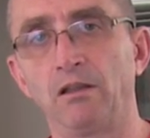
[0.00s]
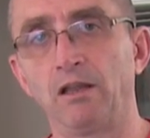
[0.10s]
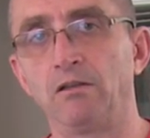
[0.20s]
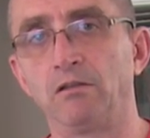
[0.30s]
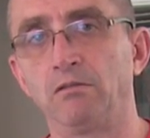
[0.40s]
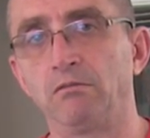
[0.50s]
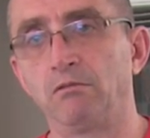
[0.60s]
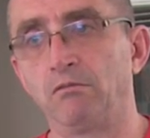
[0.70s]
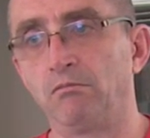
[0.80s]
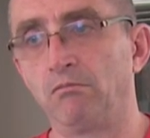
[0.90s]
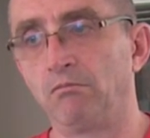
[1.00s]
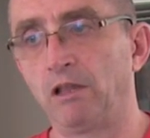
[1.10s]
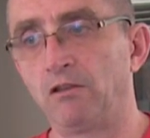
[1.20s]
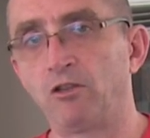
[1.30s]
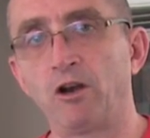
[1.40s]
they,
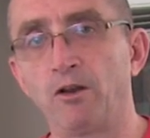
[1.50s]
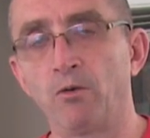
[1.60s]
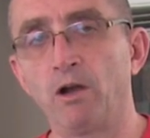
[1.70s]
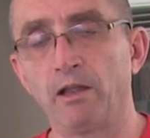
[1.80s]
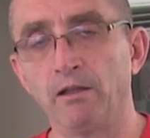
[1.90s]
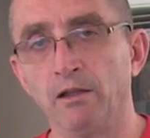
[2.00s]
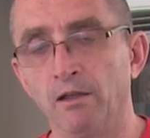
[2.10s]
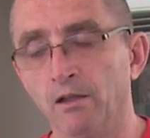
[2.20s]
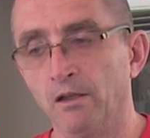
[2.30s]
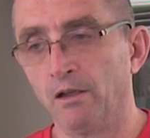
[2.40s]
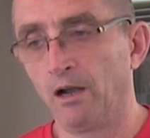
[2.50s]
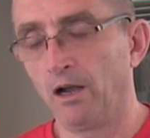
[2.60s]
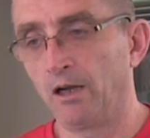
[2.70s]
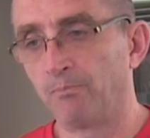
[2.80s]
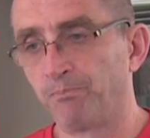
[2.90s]
they throw it away.
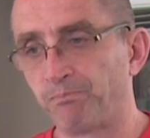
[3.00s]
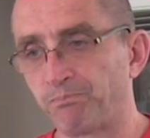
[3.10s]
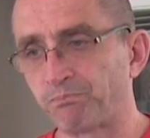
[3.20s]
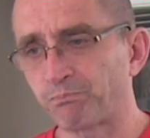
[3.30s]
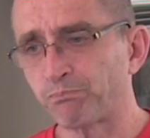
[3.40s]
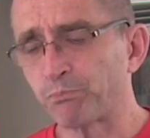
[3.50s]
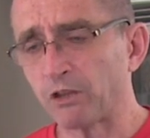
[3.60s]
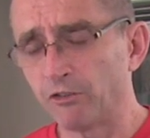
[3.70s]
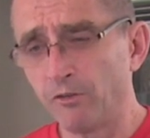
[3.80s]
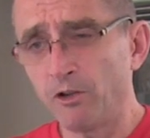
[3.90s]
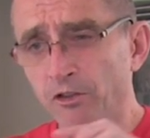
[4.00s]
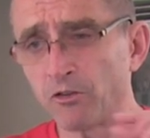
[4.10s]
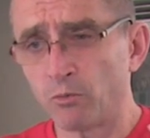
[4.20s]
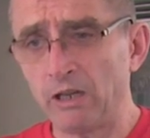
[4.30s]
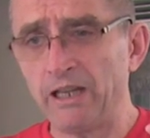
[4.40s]
Um, so you've got
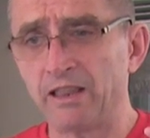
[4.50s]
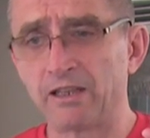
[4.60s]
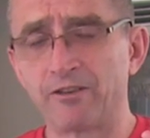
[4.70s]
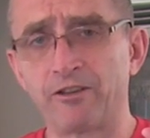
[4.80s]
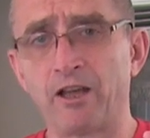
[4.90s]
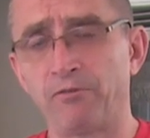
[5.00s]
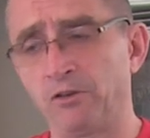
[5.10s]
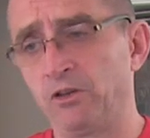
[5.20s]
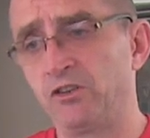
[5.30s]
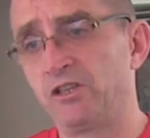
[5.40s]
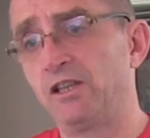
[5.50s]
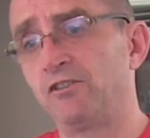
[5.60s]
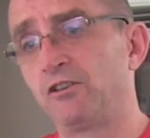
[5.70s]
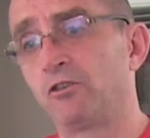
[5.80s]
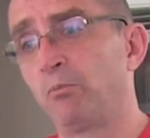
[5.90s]
this really thin stuff, and when you see
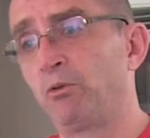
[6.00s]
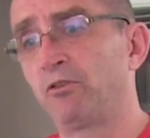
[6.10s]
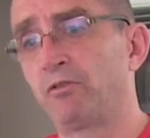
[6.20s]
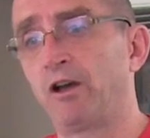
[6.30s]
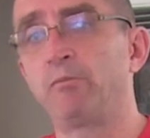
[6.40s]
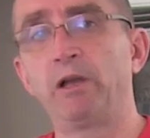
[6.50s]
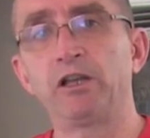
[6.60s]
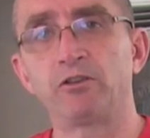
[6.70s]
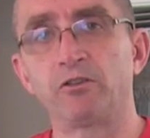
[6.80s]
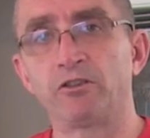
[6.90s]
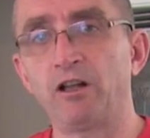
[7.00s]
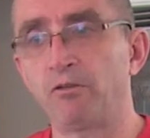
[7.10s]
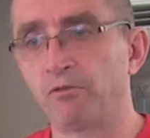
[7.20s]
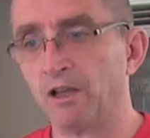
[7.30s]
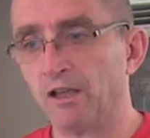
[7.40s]
these examples of how to make it
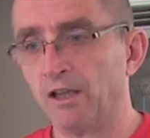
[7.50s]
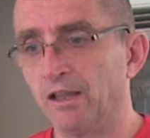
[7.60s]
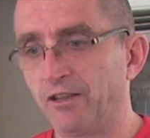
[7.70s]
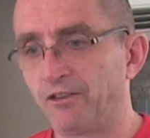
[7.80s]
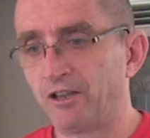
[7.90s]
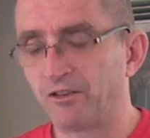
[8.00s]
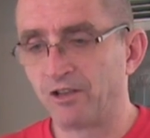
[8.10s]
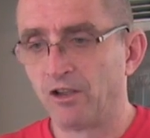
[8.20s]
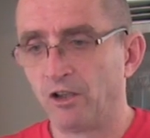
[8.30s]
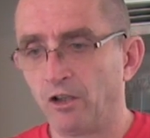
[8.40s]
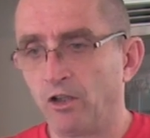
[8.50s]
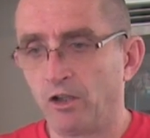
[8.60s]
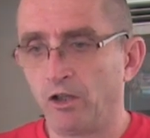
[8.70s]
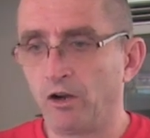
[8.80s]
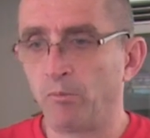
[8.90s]
yourself, it says,
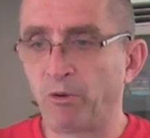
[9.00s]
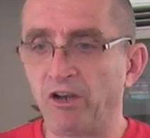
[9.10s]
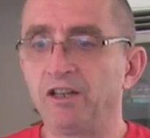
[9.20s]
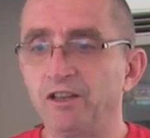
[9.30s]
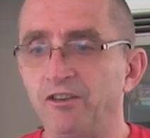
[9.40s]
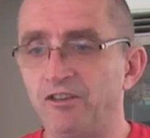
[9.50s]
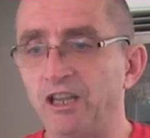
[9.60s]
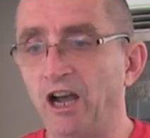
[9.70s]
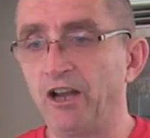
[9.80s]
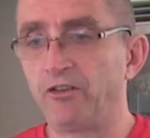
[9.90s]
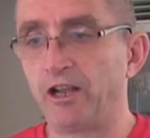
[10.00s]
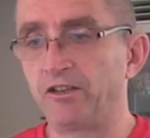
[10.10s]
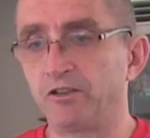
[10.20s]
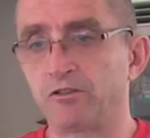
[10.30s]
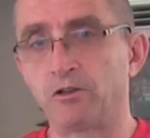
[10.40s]
you know, put it in this
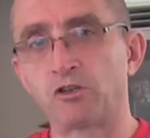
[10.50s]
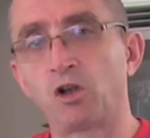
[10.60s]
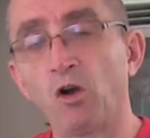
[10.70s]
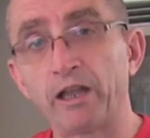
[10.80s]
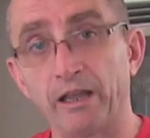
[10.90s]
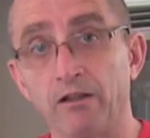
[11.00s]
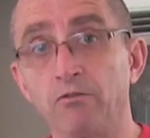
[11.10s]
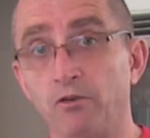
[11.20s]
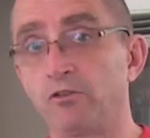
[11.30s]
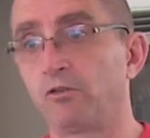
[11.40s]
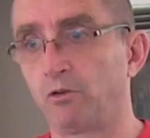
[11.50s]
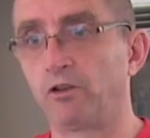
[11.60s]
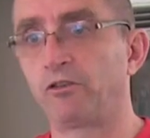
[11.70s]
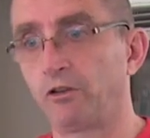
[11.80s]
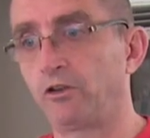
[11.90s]
dehydrator, so it's cooking. First of all,
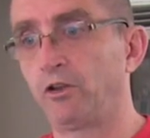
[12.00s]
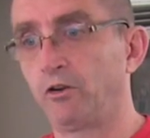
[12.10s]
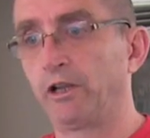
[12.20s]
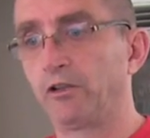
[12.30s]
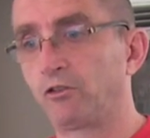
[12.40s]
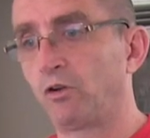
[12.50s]
it's not curing, it's